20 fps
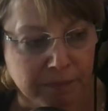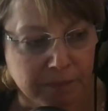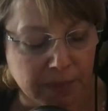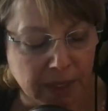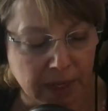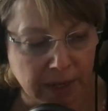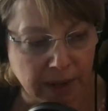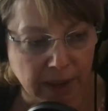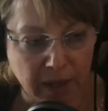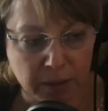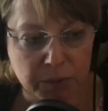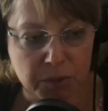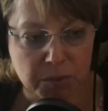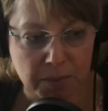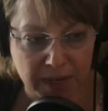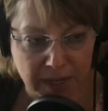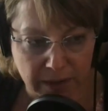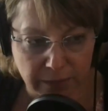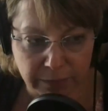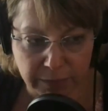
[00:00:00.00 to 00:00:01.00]
And it helps
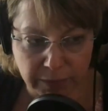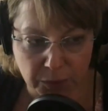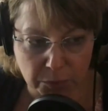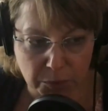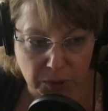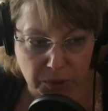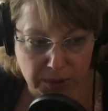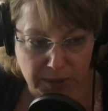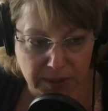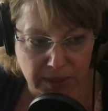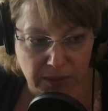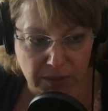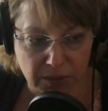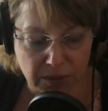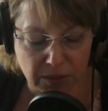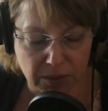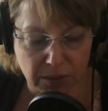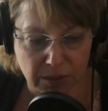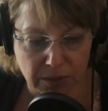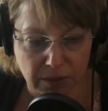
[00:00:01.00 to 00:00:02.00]
me to feel more
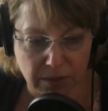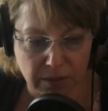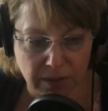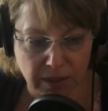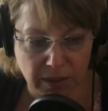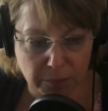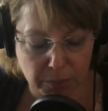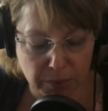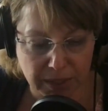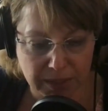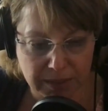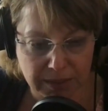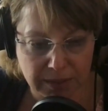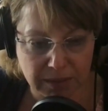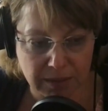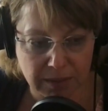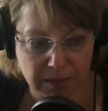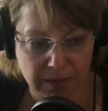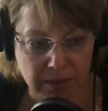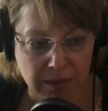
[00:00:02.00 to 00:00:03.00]
centered and
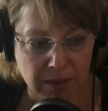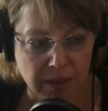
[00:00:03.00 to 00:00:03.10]
present.